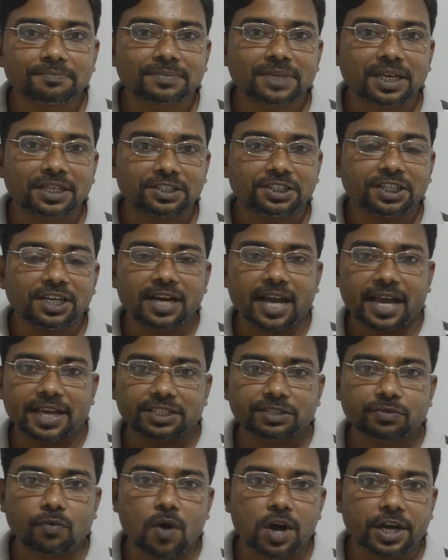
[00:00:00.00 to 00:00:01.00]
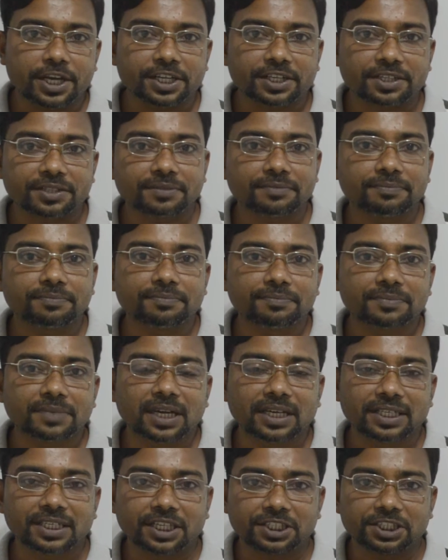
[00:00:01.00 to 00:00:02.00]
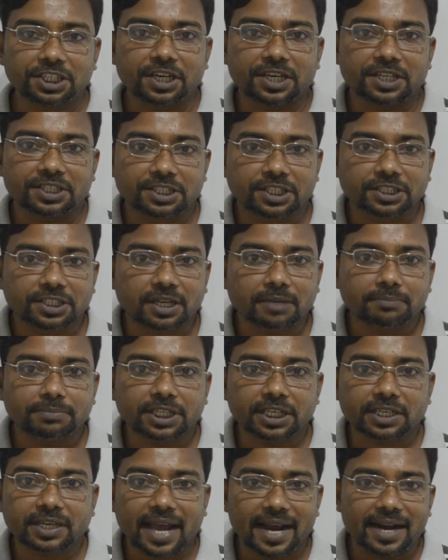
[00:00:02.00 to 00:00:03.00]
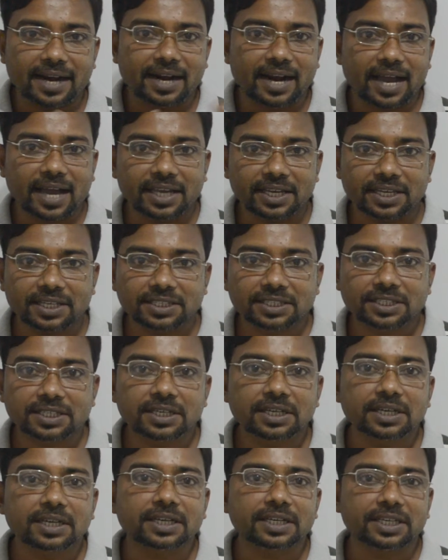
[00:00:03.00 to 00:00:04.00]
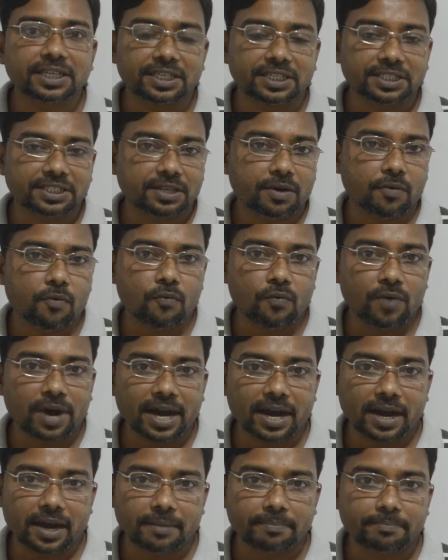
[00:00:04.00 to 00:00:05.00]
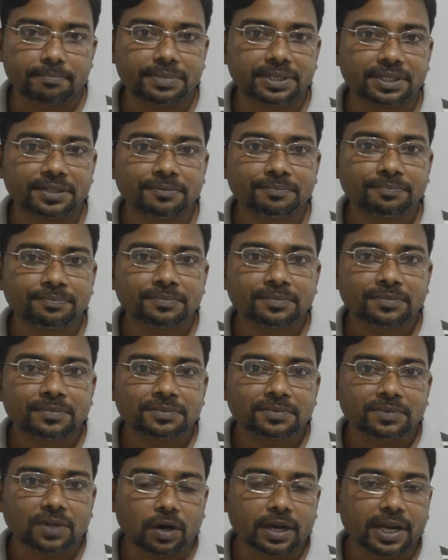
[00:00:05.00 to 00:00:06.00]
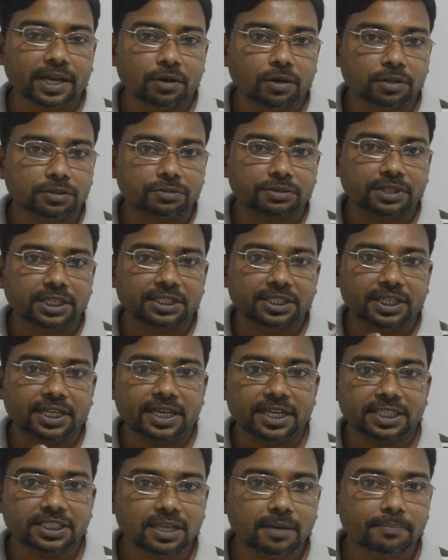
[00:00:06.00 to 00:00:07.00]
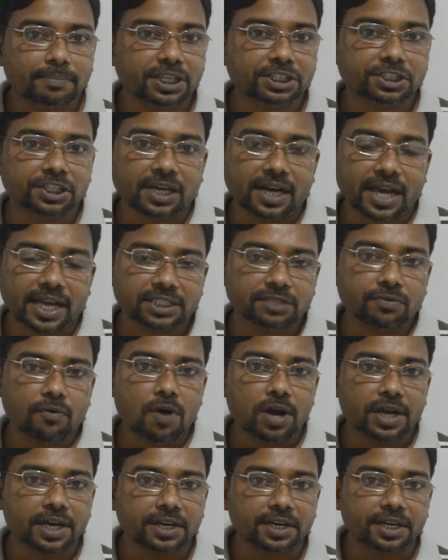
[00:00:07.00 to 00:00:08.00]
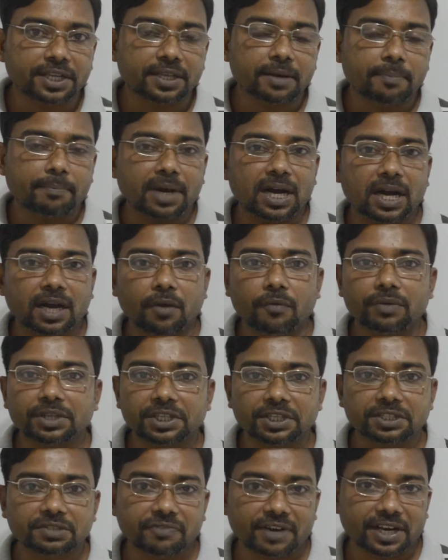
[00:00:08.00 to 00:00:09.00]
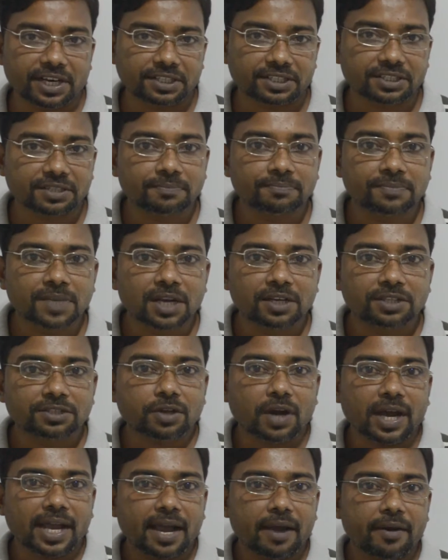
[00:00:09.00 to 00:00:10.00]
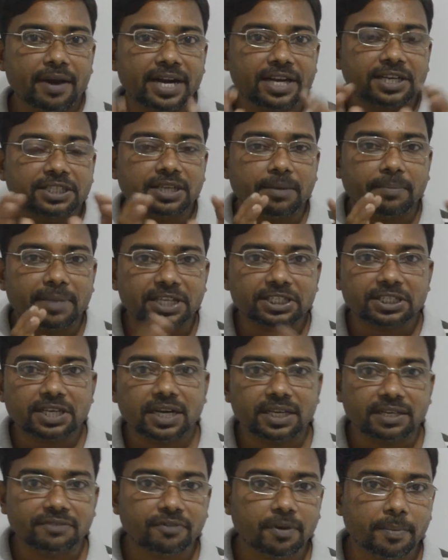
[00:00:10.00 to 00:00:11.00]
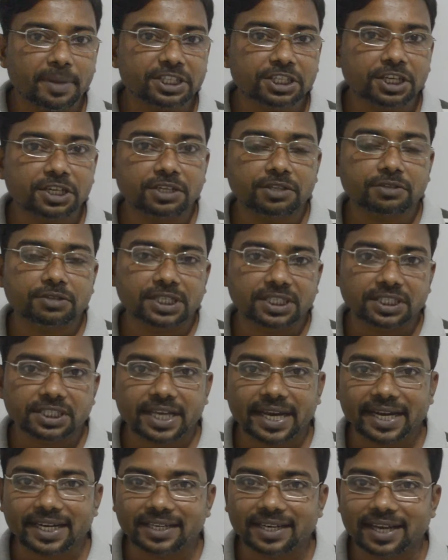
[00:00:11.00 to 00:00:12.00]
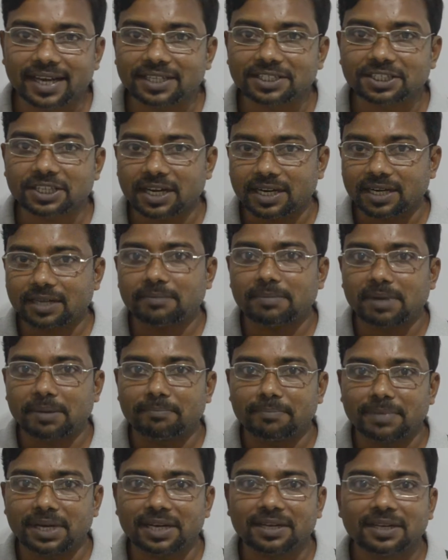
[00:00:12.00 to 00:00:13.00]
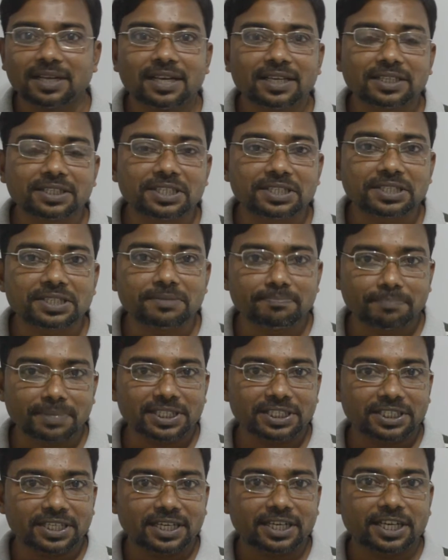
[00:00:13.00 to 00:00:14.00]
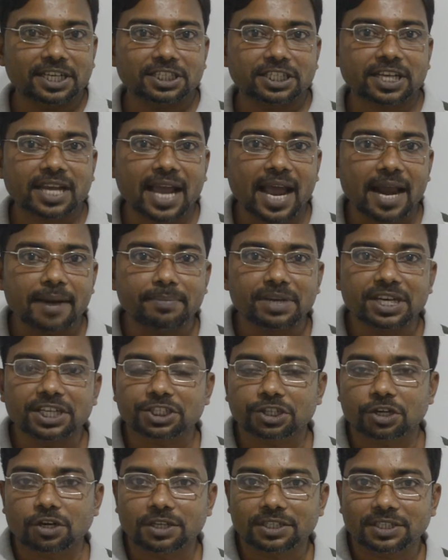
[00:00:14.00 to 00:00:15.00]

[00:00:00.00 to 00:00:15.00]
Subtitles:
Jill likes walking. Here Jill is the subject and likes is the verb. Okay, go through the third example. Jill likes walking in the park with his friends. So I have added some extra information into the sentence. Remember, this simple sentence can be a short